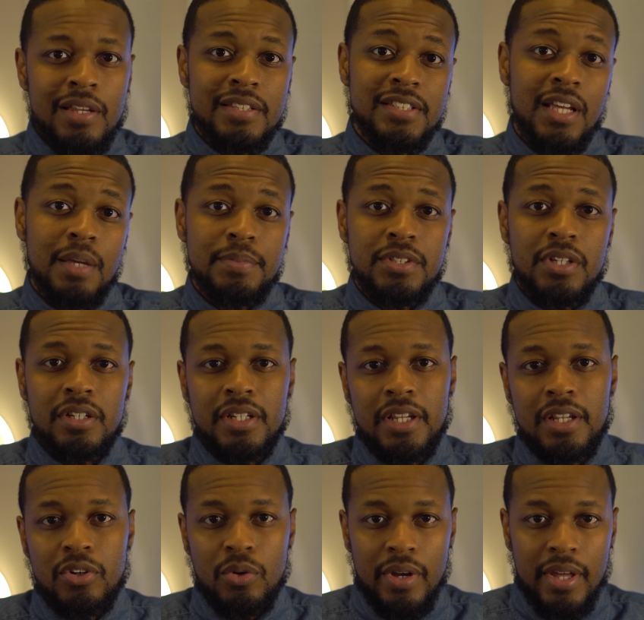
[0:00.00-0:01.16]
Now, Samsung
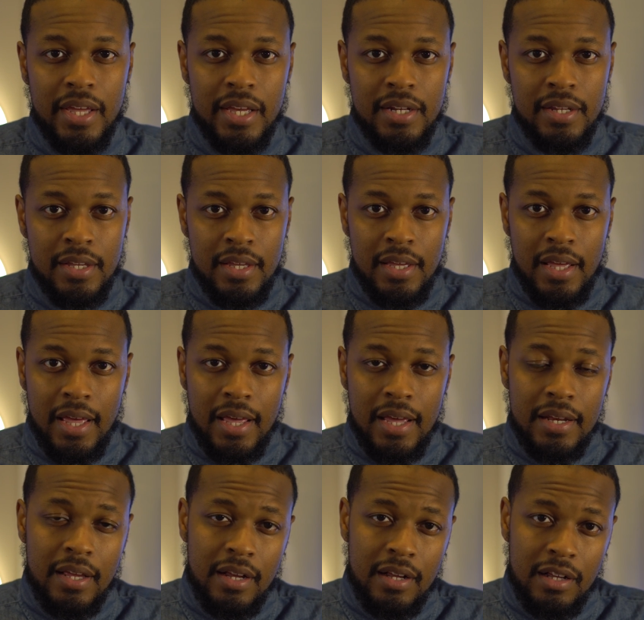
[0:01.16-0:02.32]
did go ahead
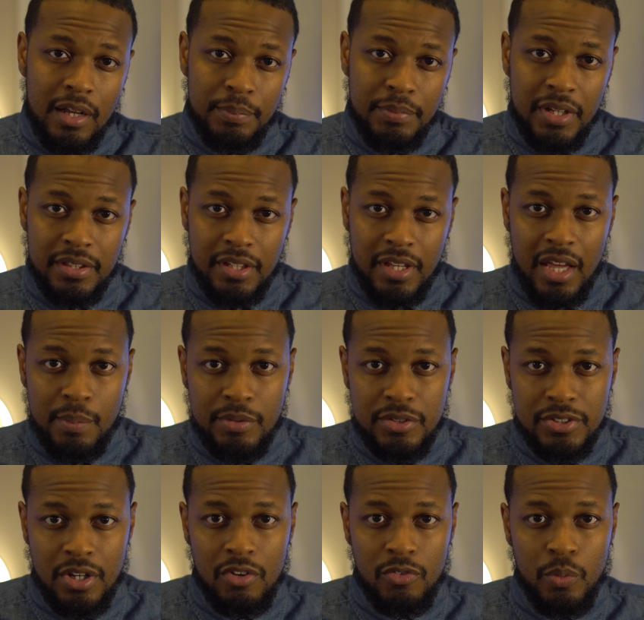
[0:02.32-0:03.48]
and update the camera
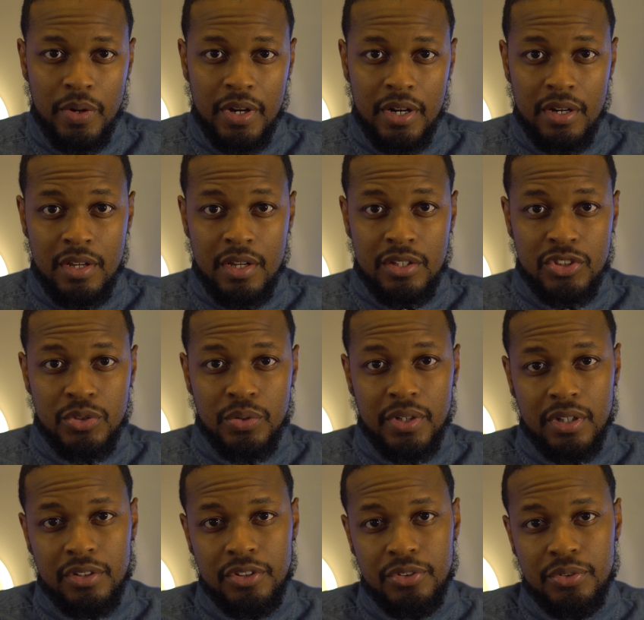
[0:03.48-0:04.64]
software to
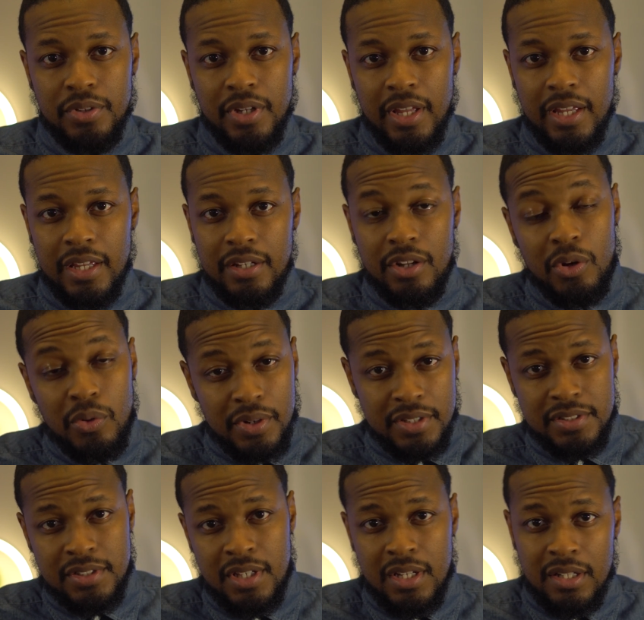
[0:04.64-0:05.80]
include a
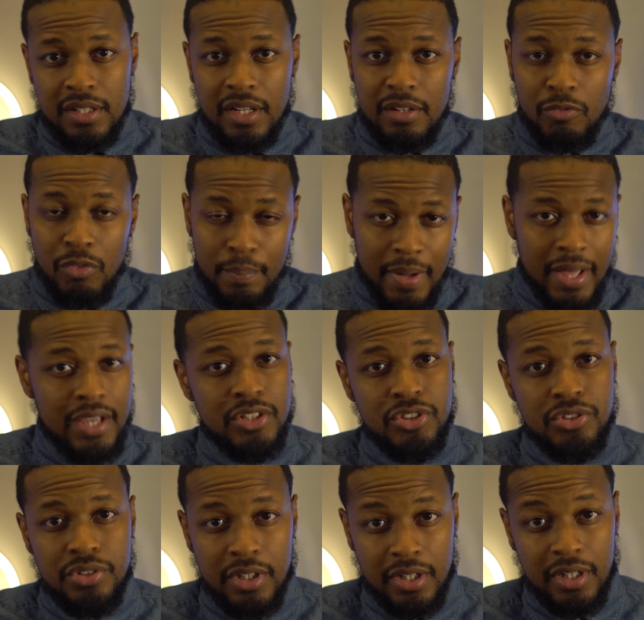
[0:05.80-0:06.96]
notice that reminds
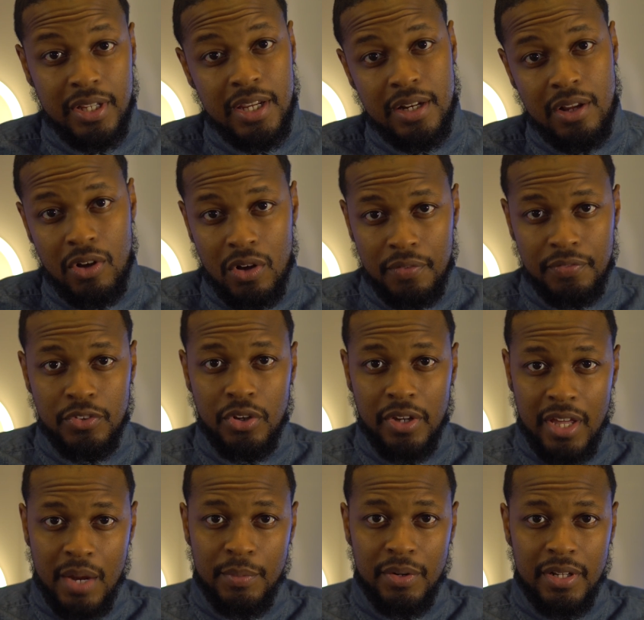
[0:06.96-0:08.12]
you to clean off your
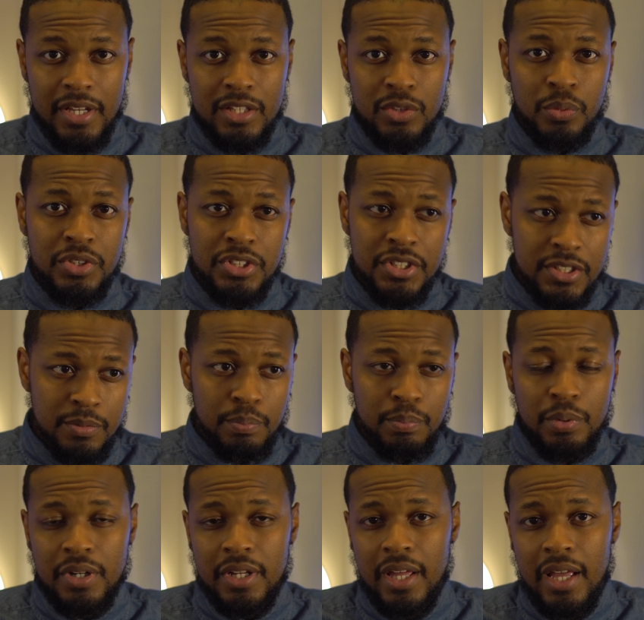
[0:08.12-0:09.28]
camera lens, which is
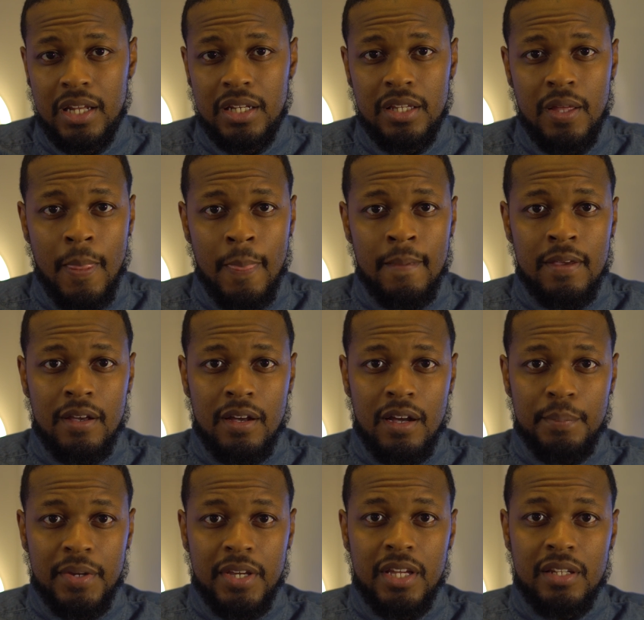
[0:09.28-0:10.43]
pretty handy.
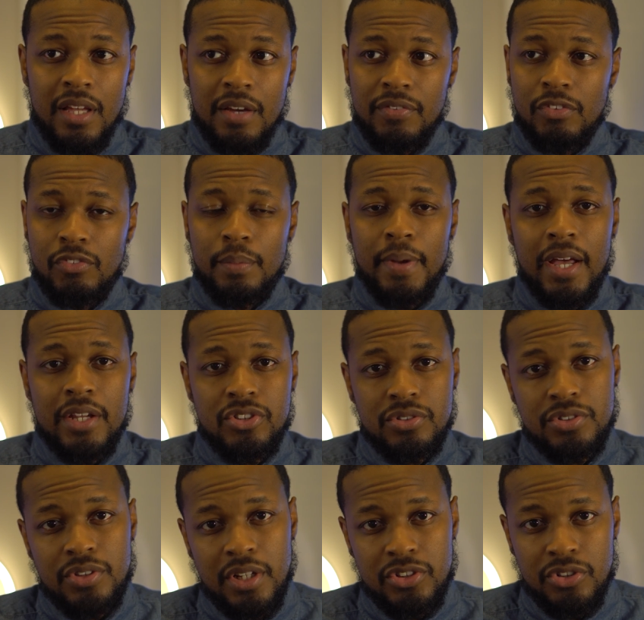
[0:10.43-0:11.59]
It can definitely remind you
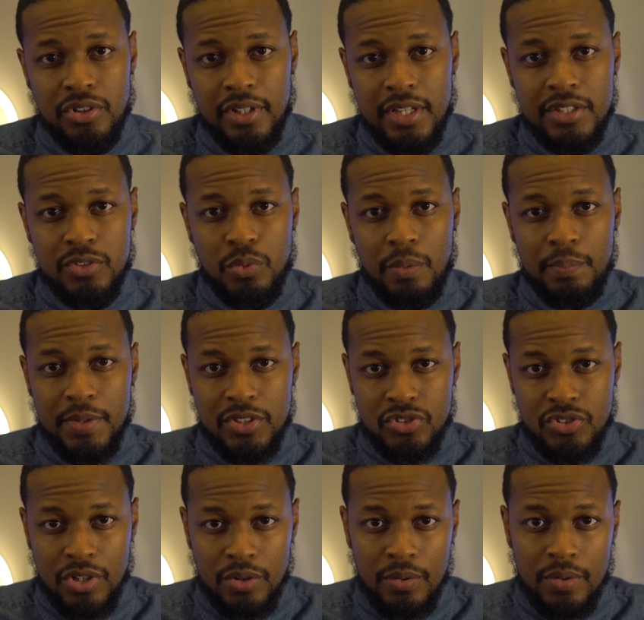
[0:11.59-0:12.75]
so that your lens won't be
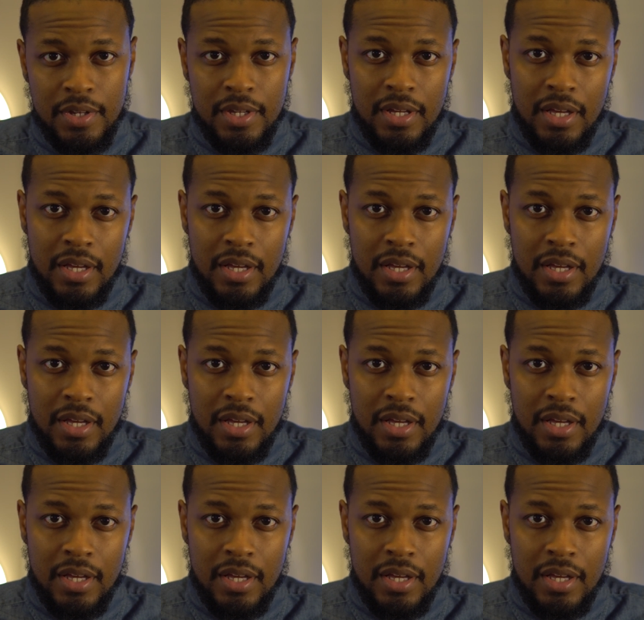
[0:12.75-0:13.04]
so